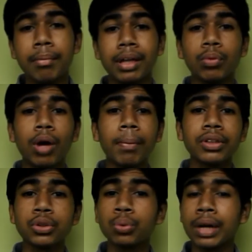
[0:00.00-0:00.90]
But the
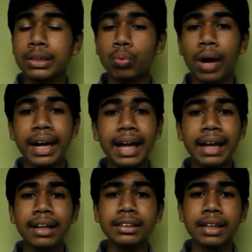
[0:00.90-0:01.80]
OnePlus 2 has wide
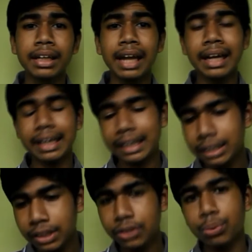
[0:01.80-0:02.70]
angles and
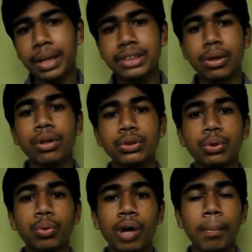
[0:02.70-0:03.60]
in this race
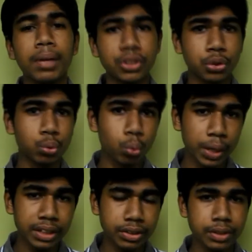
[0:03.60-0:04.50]
also the OnePlus 2
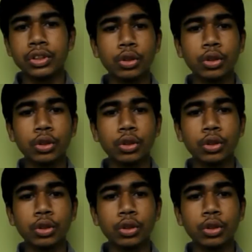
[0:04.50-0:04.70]
wins.